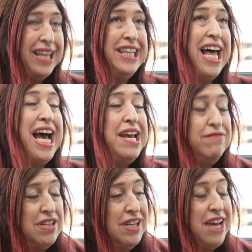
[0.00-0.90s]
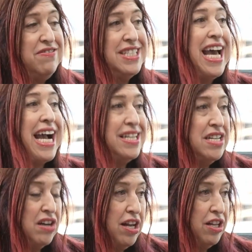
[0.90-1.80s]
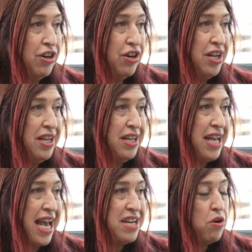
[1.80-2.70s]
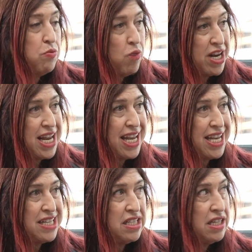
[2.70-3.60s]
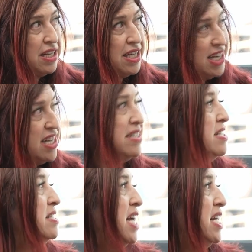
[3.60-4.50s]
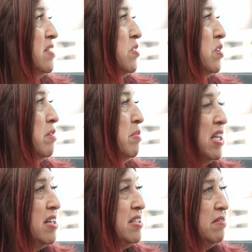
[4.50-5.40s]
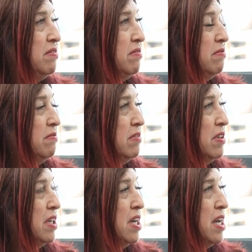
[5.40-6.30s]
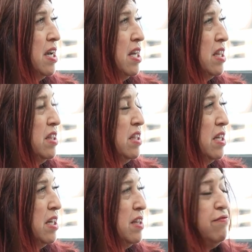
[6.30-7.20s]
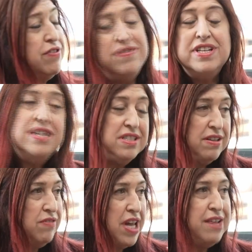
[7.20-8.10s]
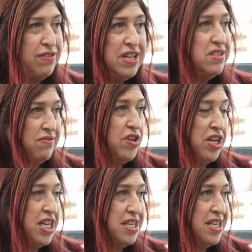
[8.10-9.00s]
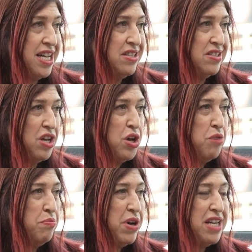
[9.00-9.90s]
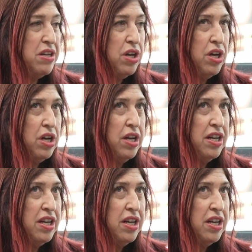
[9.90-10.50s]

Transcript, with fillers: alive to life's technicolor. And on one hand, it is intense because the vividness of life is very intense. Yeah. But